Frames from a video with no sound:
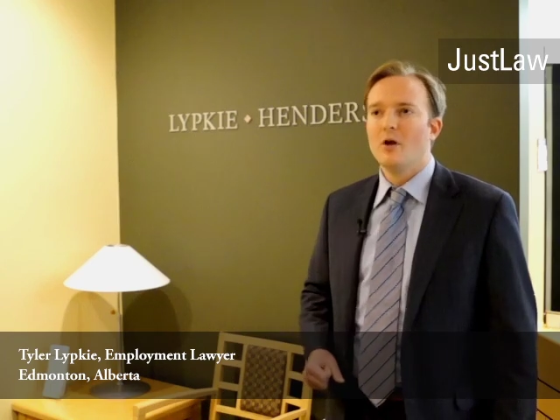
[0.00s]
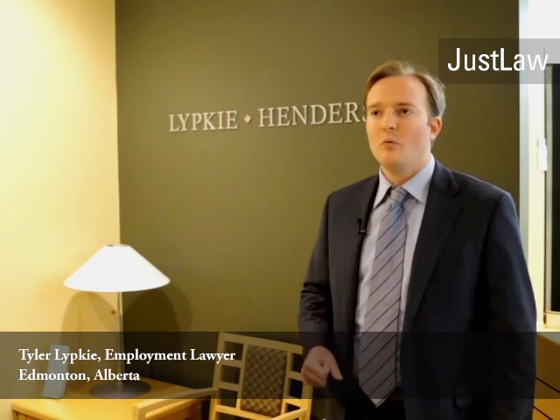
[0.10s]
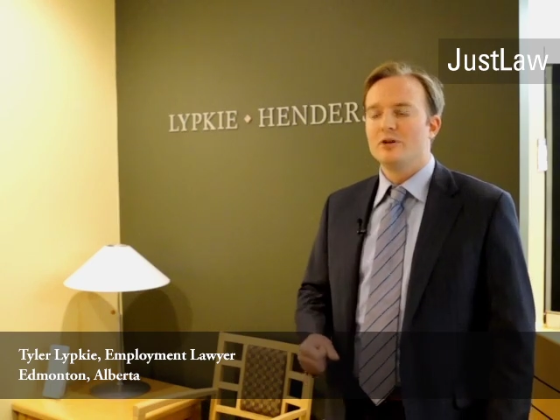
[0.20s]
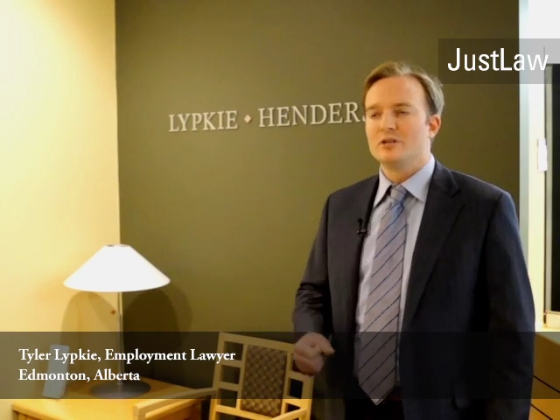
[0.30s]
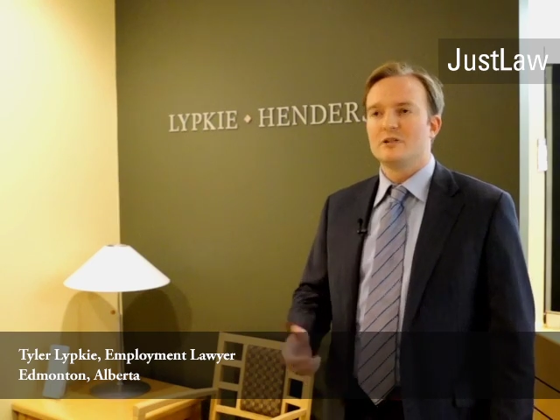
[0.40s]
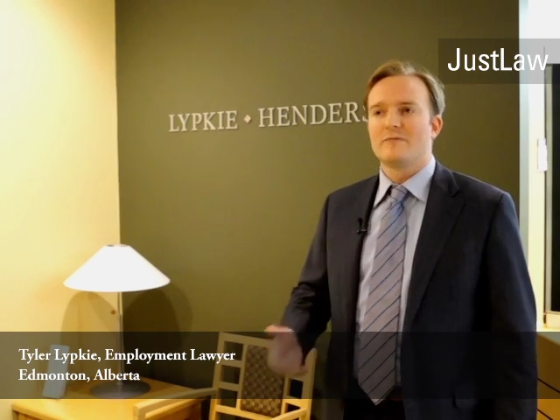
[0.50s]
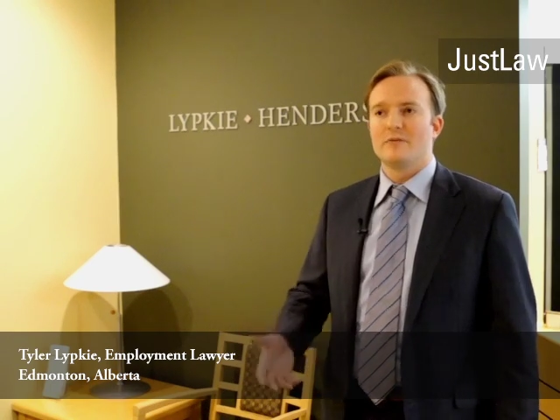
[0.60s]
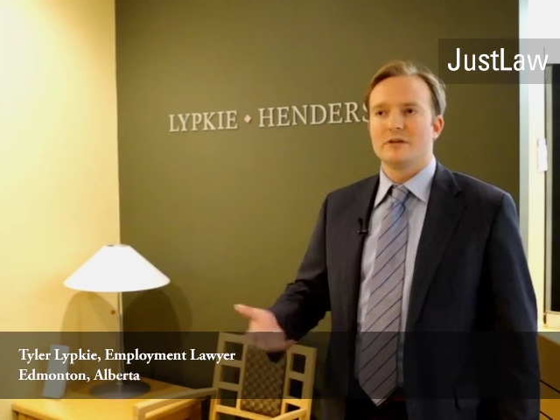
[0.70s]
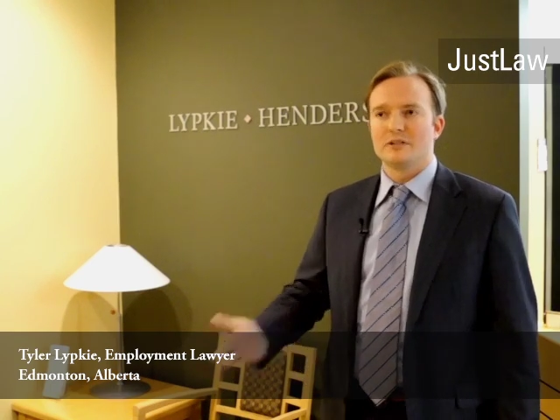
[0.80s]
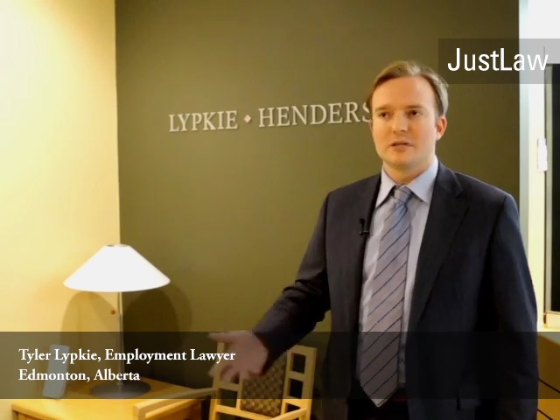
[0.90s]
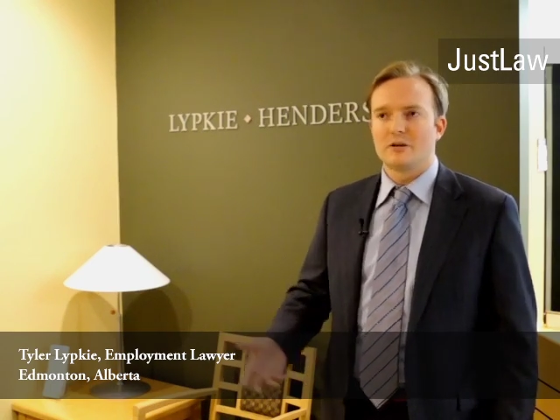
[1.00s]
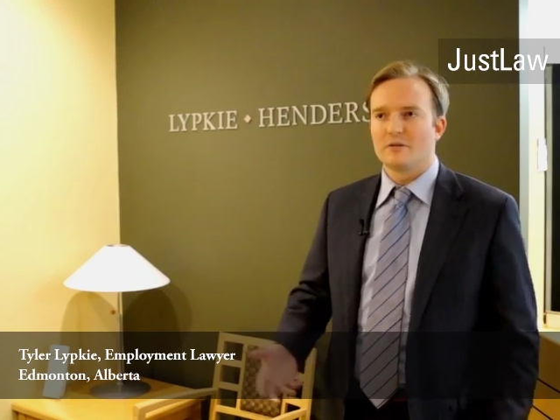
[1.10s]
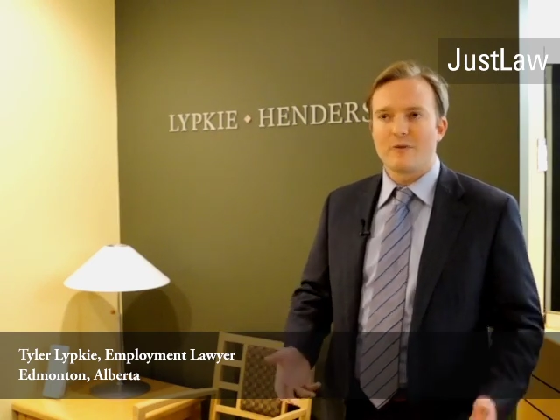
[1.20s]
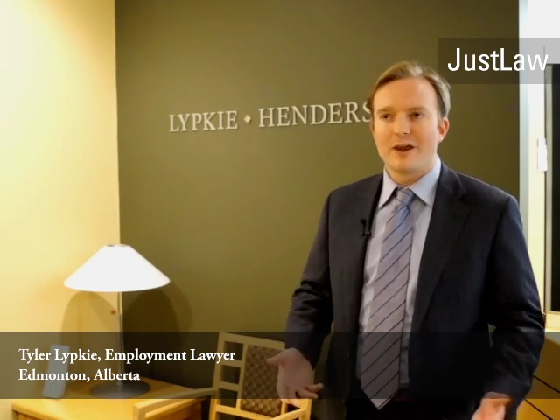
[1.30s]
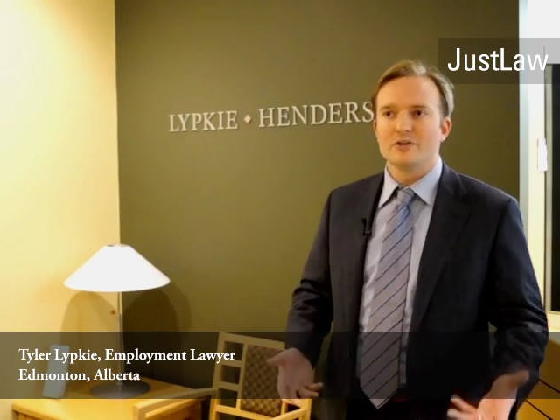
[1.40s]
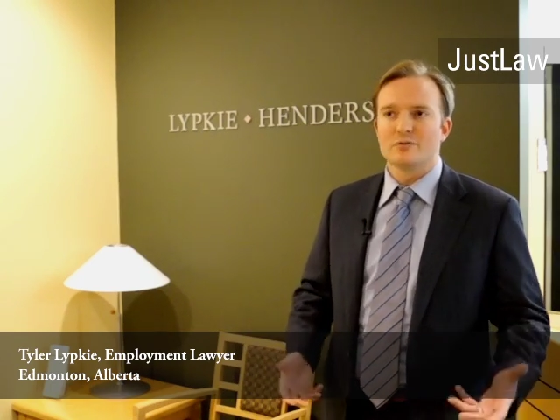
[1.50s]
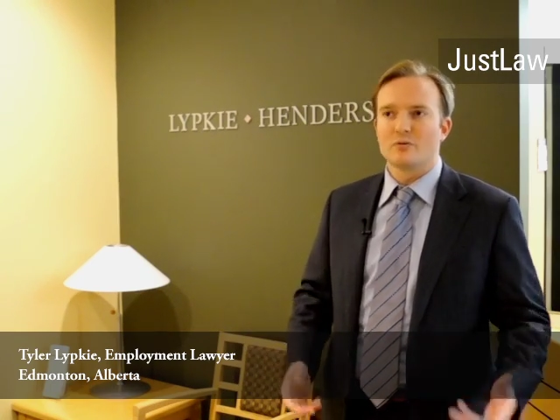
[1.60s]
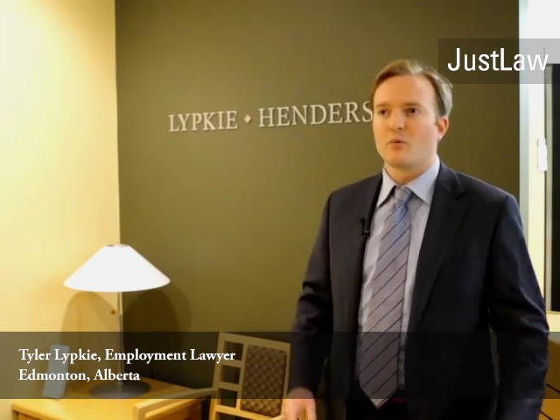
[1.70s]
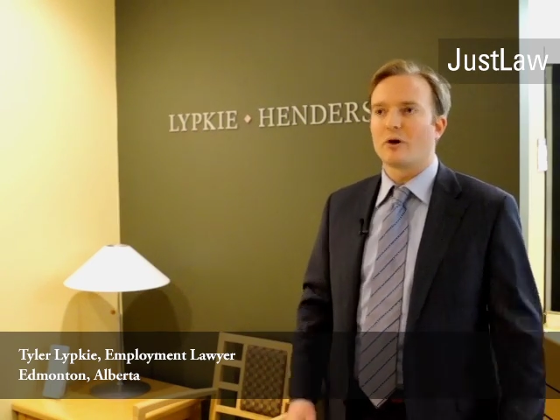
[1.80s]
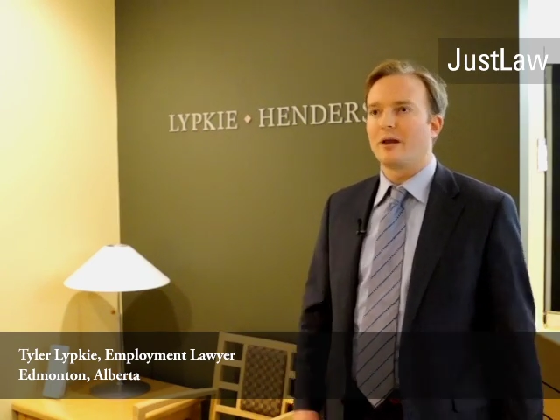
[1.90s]
which is different than, say, your friends
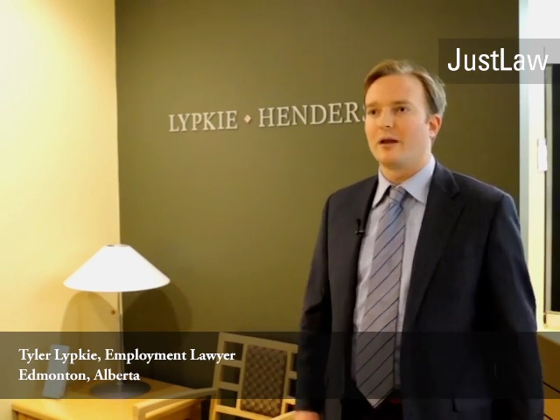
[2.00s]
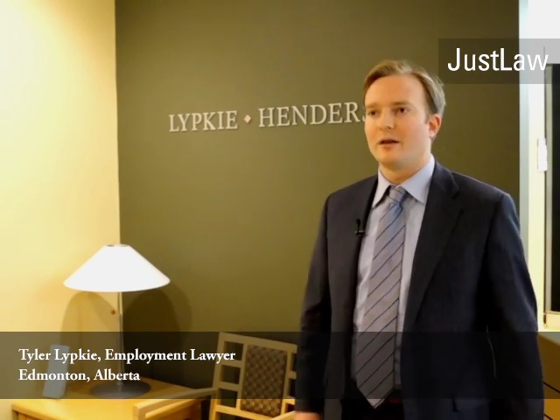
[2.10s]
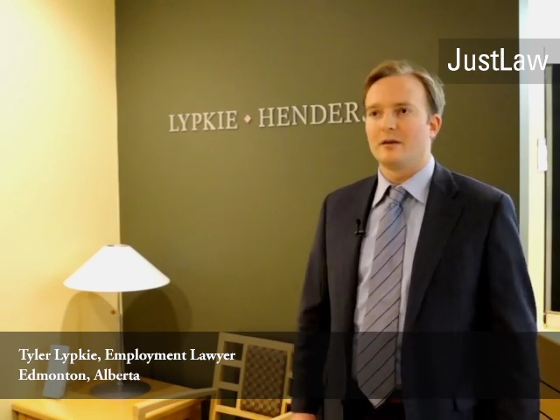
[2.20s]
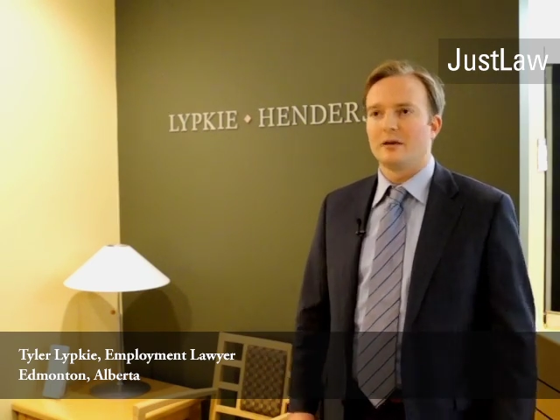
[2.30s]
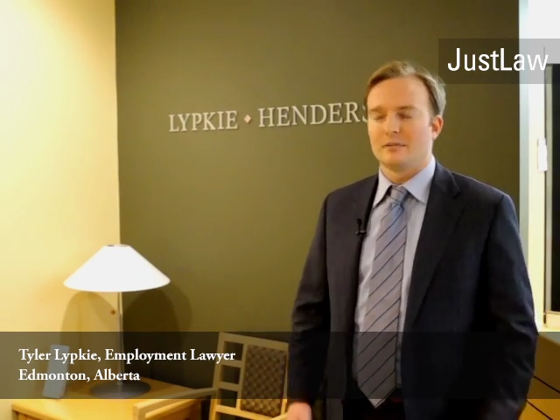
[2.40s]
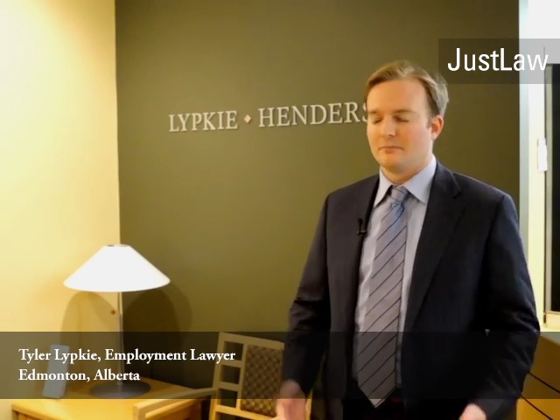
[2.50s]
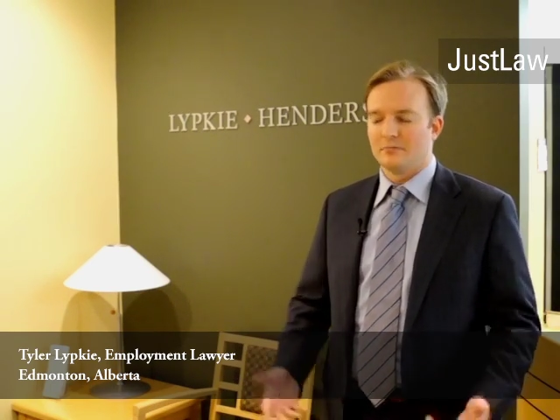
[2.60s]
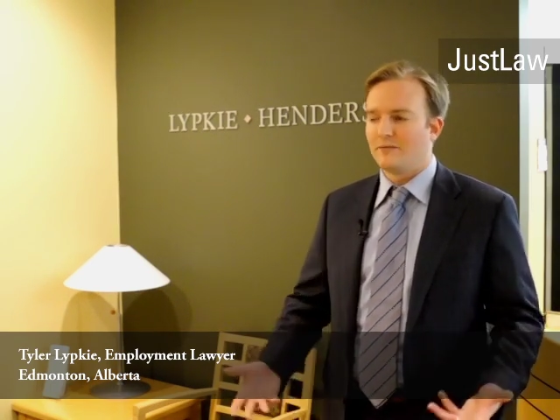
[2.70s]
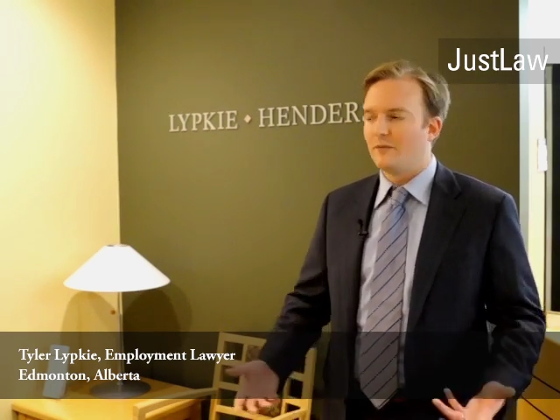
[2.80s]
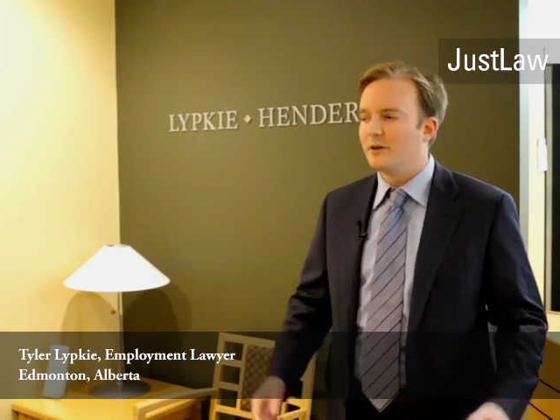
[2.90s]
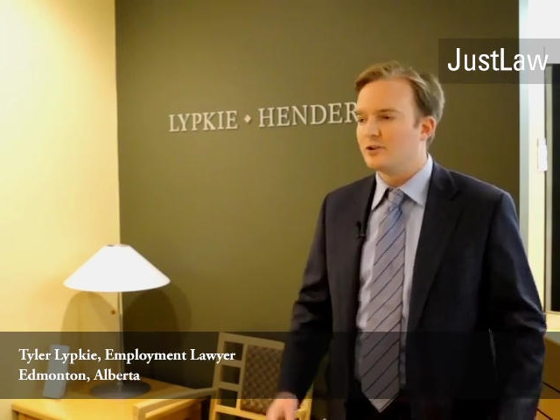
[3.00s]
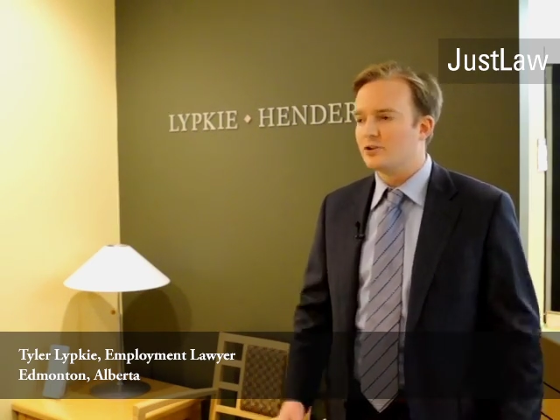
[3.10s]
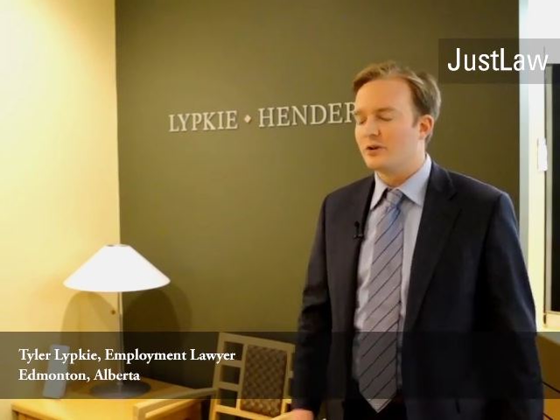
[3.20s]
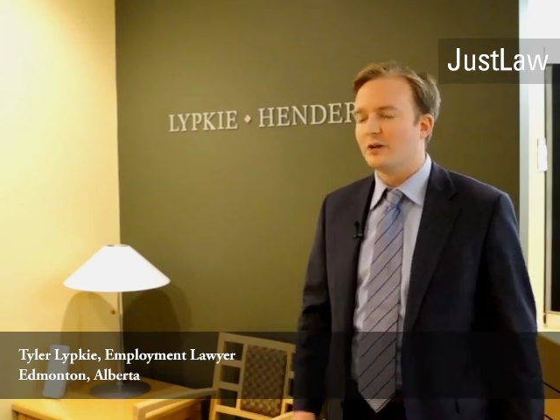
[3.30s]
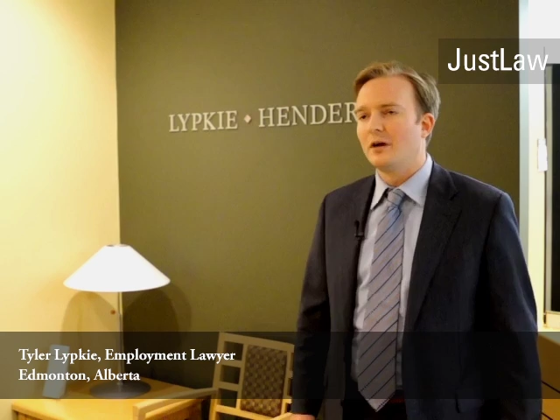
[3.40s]
who are working in a different industry